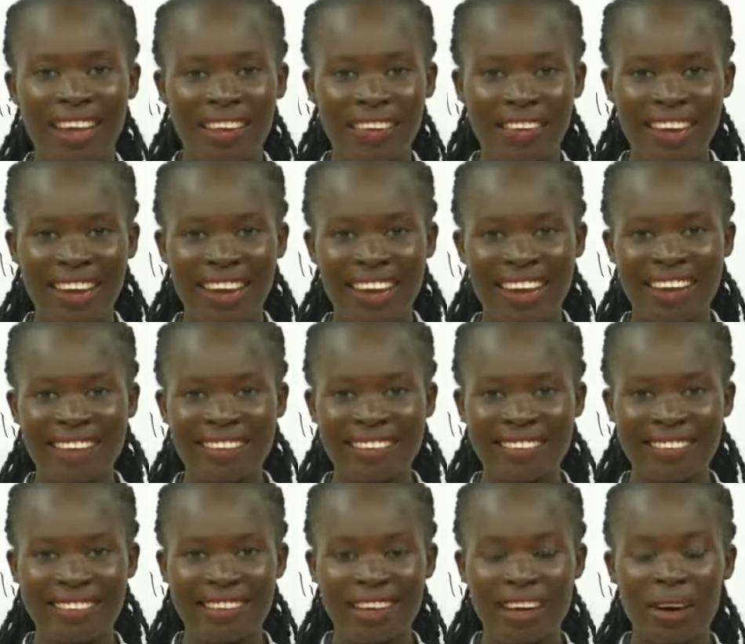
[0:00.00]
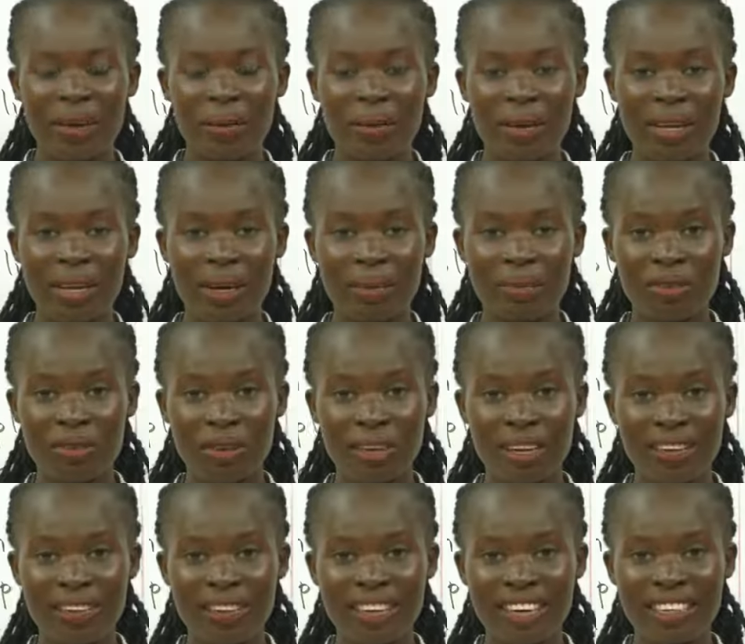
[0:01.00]
Hello learners, welcome to
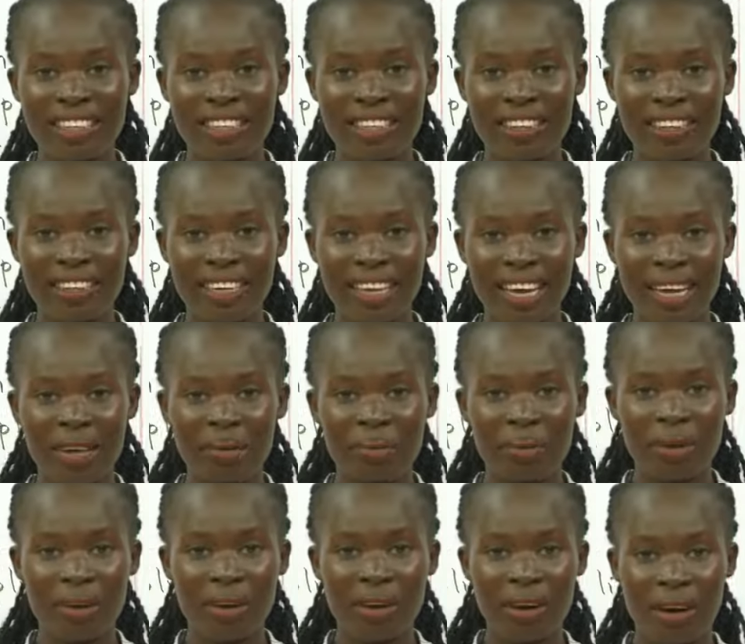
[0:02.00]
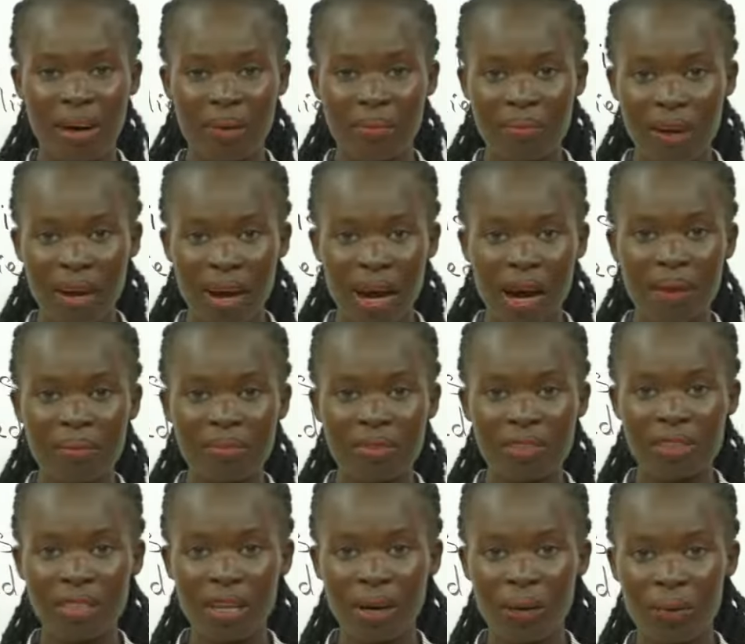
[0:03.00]
Education Online program. I'm
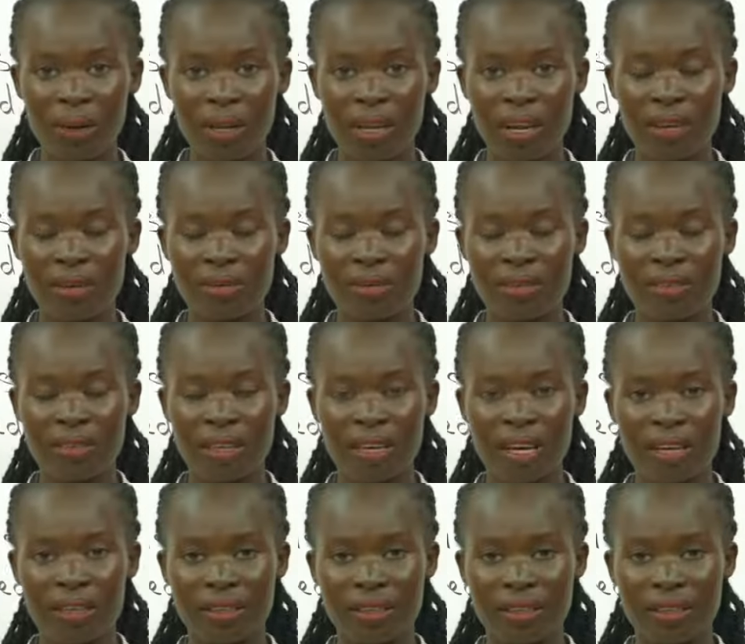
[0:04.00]
teacher Willa Lucia.